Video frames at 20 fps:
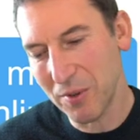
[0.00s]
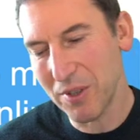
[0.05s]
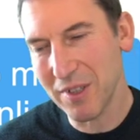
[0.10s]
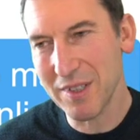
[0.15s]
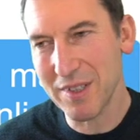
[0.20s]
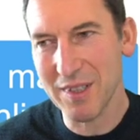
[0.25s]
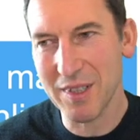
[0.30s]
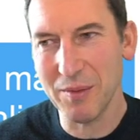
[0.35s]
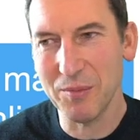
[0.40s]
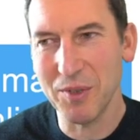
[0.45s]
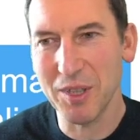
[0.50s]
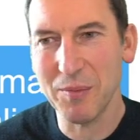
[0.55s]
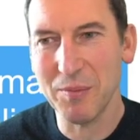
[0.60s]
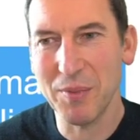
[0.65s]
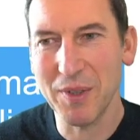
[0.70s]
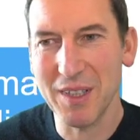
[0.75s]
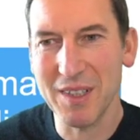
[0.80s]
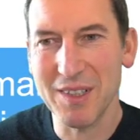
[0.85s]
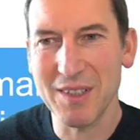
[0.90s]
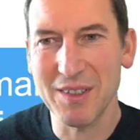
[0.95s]
works somewhat,
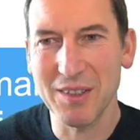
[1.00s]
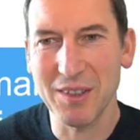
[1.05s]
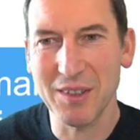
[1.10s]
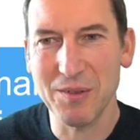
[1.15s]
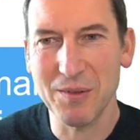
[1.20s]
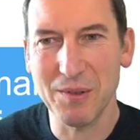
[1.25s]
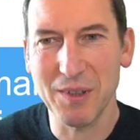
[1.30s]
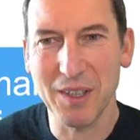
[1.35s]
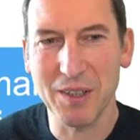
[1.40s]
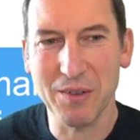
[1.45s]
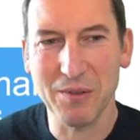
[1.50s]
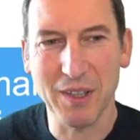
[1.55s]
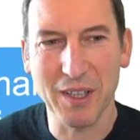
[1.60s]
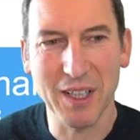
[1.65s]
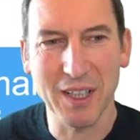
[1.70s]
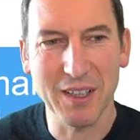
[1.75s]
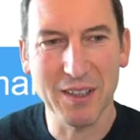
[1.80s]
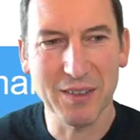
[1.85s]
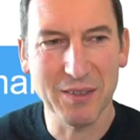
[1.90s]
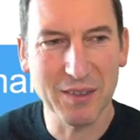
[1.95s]
but it's not really
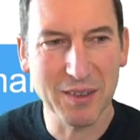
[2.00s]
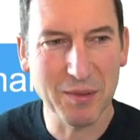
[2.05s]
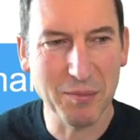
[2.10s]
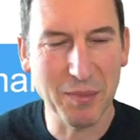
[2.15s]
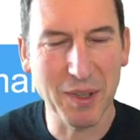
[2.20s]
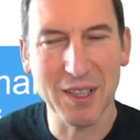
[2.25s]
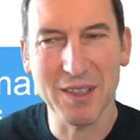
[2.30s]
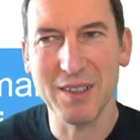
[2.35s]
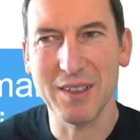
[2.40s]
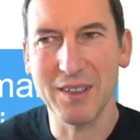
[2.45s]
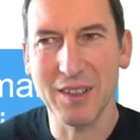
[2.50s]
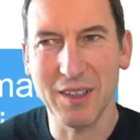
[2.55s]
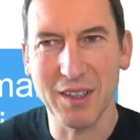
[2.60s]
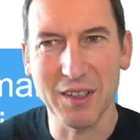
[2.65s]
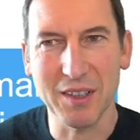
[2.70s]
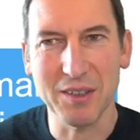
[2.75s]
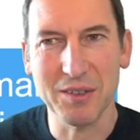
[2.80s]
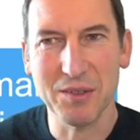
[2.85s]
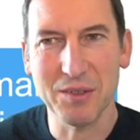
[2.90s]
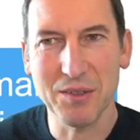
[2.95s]
great. It makes it
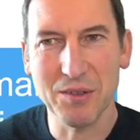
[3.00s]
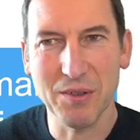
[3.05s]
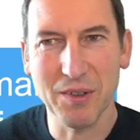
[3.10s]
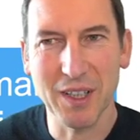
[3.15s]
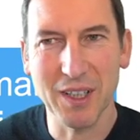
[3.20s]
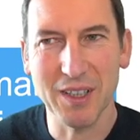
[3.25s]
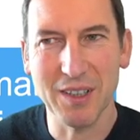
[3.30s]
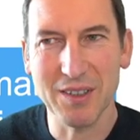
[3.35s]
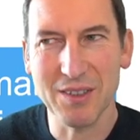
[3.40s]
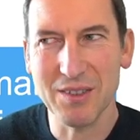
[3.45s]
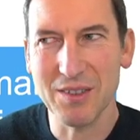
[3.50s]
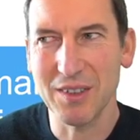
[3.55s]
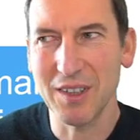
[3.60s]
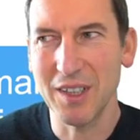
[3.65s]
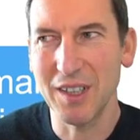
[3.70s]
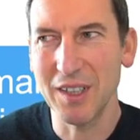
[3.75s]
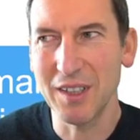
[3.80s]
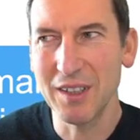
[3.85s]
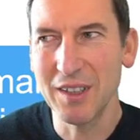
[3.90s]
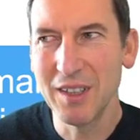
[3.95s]
harder to train and so
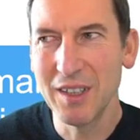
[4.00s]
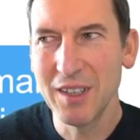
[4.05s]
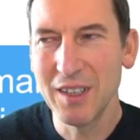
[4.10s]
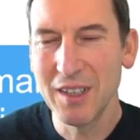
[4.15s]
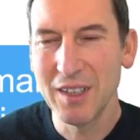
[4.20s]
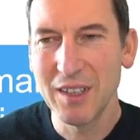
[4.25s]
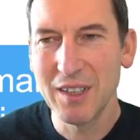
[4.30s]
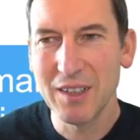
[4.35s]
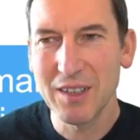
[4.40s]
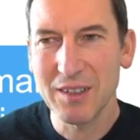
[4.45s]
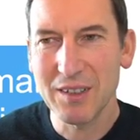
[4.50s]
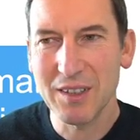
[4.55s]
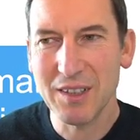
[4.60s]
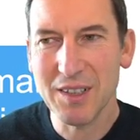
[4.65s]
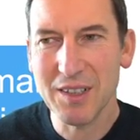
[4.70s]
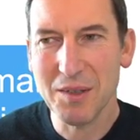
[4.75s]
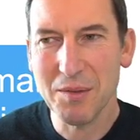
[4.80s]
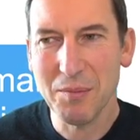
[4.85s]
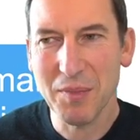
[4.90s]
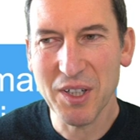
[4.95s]
on. So
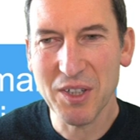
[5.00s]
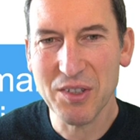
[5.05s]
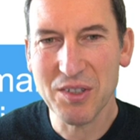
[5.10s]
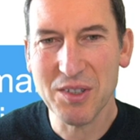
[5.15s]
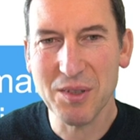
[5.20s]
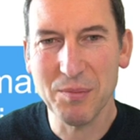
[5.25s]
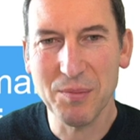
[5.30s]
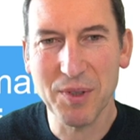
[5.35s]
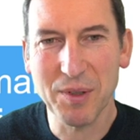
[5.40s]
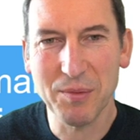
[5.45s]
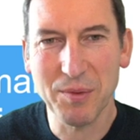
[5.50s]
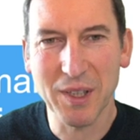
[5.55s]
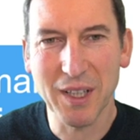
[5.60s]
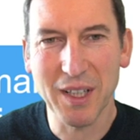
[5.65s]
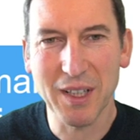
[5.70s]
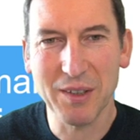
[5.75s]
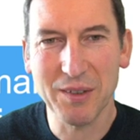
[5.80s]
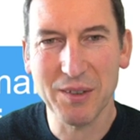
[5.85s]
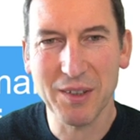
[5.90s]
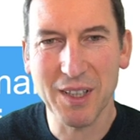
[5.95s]
there's a much simpler way
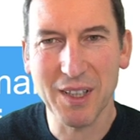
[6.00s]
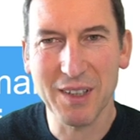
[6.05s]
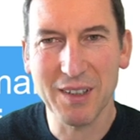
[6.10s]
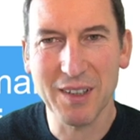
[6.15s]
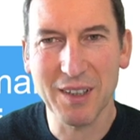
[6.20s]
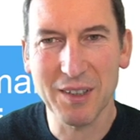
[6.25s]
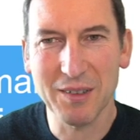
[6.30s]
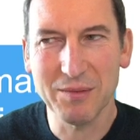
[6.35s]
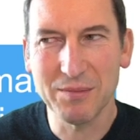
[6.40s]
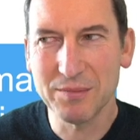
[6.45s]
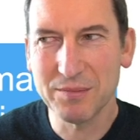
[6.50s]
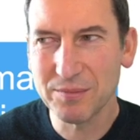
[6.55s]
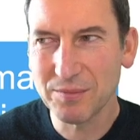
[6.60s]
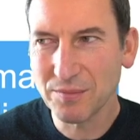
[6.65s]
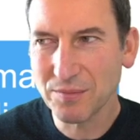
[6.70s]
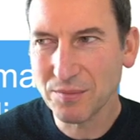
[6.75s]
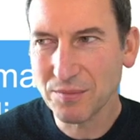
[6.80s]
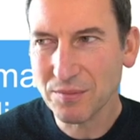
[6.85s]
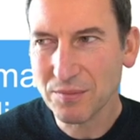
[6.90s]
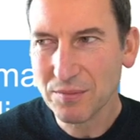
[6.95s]
how to get there.
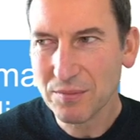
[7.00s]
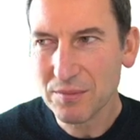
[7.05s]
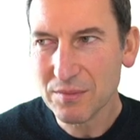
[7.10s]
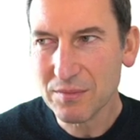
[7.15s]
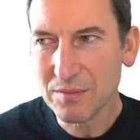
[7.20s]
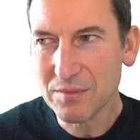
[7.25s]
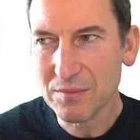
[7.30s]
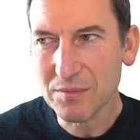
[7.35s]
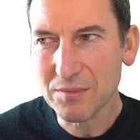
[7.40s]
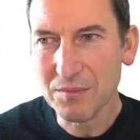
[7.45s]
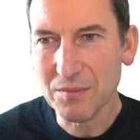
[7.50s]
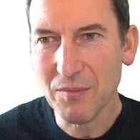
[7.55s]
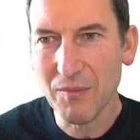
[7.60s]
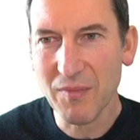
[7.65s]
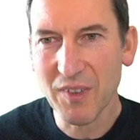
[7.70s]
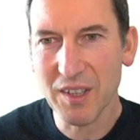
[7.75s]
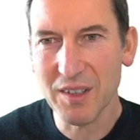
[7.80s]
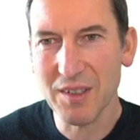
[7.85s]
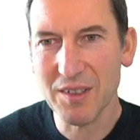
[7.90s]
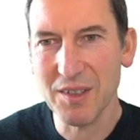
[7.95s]

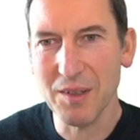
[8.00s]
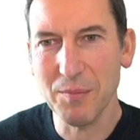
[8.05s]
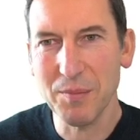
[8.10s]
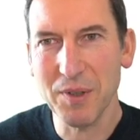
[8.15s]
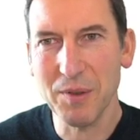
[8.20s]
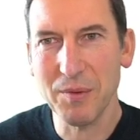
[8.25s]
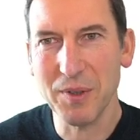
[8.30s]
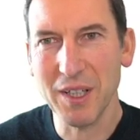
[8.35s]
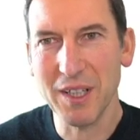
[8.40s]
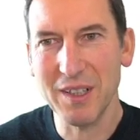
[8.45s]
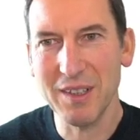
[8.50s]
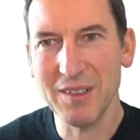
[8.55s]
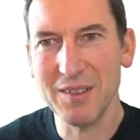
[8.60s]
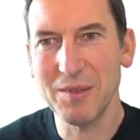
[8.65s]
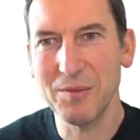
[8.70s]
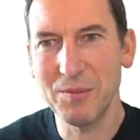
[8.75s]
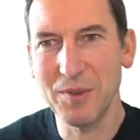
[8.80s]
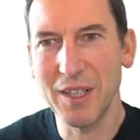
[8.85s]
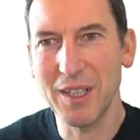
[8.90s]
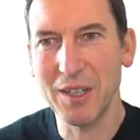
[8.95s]
And the simpler way
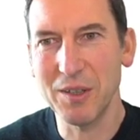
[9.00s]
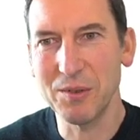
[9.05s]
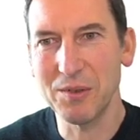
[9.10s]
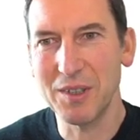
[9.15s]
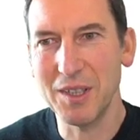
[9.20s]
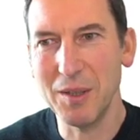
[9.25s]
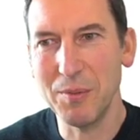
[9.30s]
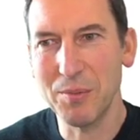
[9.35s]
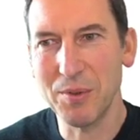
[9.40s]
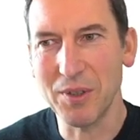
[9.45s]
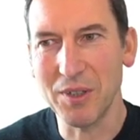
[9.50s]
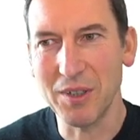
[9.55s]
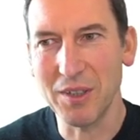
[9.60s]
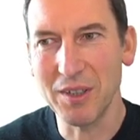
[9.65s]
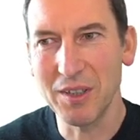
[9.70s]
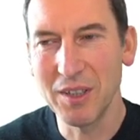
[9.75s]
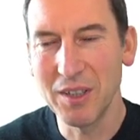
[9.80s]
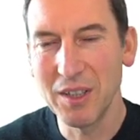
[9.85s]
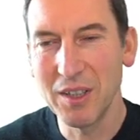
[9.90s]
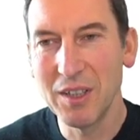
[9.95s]
is we go
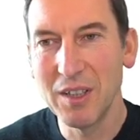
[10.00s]
deeper